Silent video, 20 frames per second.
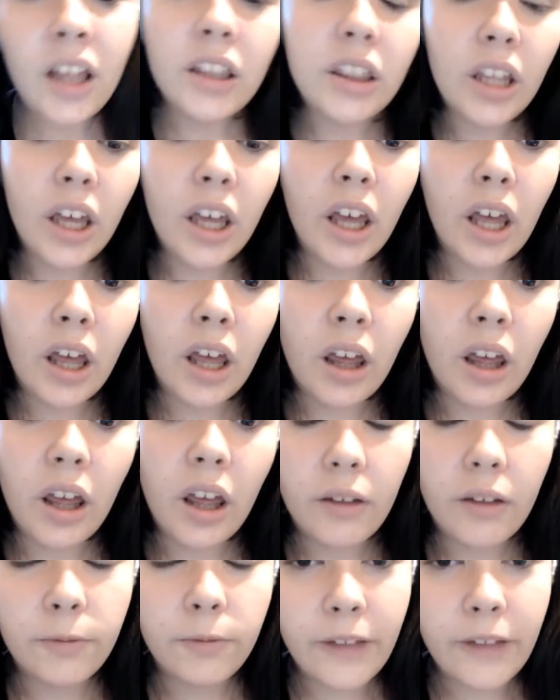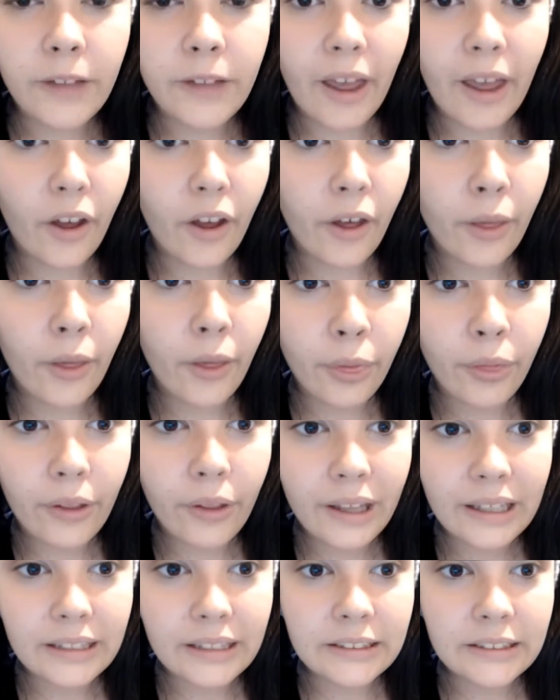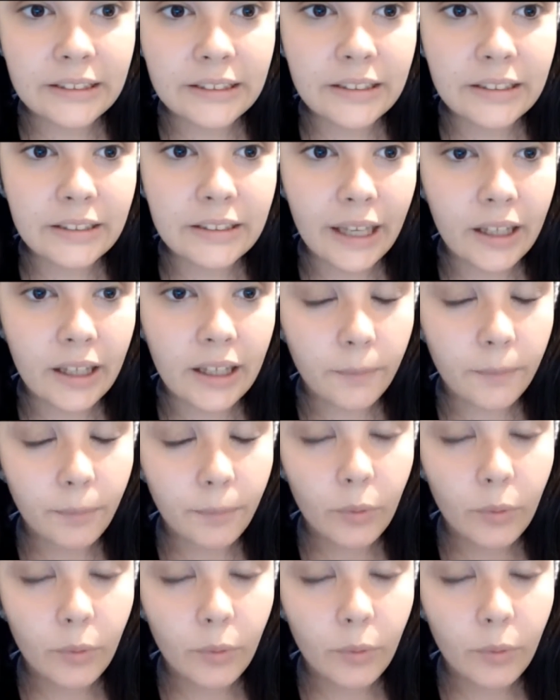the flat earth is like